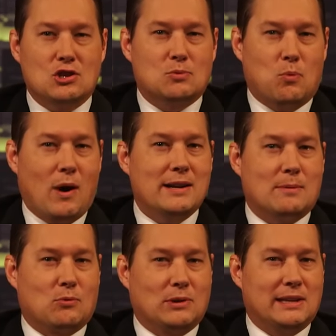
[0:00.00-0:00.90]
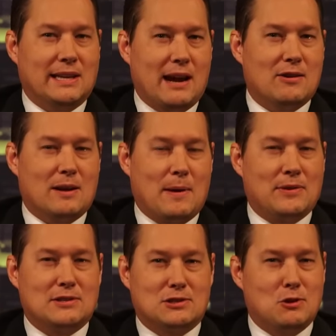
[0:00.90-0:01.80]
just wind up really caring about
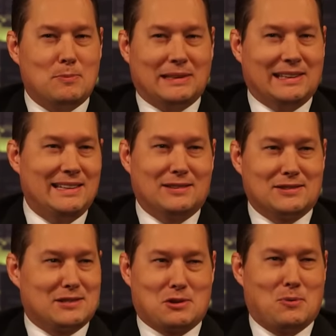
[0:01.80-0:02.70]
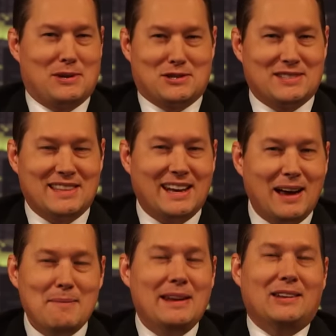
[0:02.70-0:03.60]
these stupid legal situations. That,
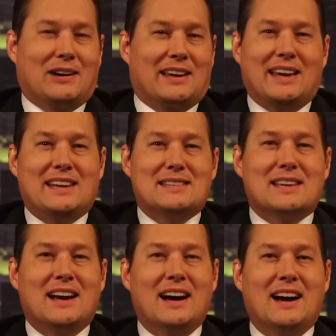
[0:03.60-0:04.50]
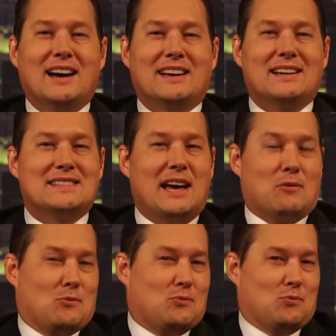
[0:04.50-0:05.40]
I mean, look, it's not
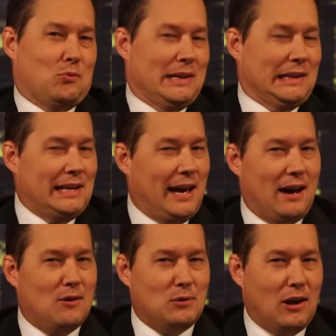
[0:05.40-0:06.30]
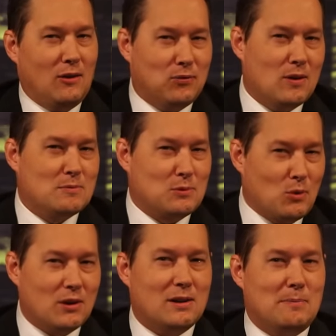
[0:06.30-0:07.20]
really how law firms
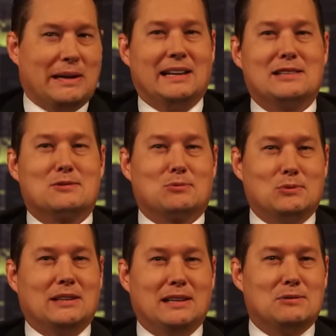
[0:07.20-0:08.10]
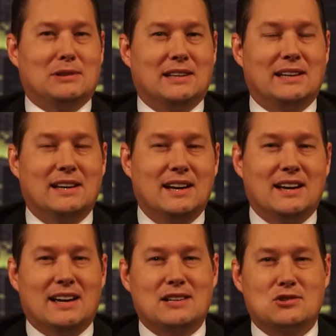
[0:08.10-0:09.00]
work, but it is really, really
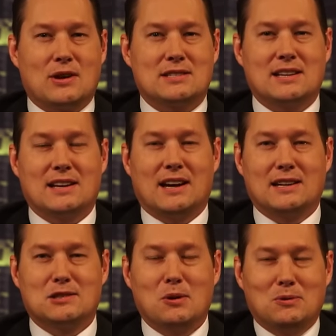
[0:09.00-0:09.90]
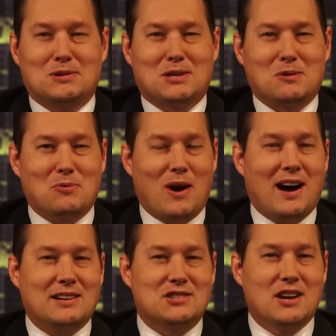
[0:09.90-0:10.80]
interesting to
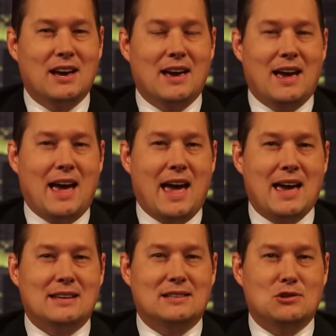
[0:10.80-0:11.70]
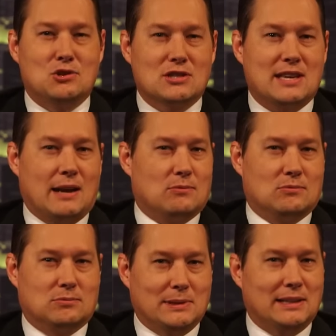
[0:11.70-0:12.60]
watch, and you just get
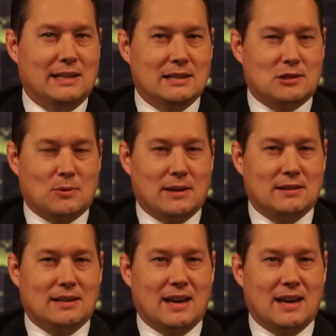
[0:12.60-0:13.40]
really into it.